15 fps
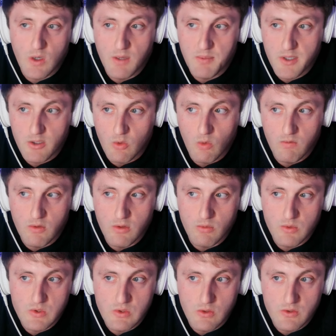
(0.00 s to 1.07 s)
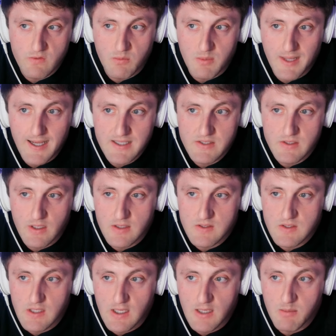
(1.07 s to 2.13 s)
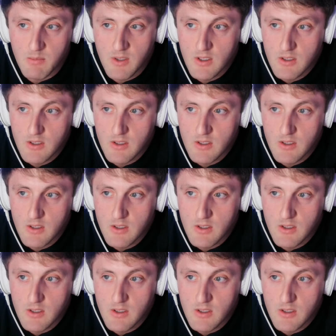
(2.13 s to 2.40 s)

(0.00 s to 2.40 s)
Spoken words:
I'm going to go over the results from last night's game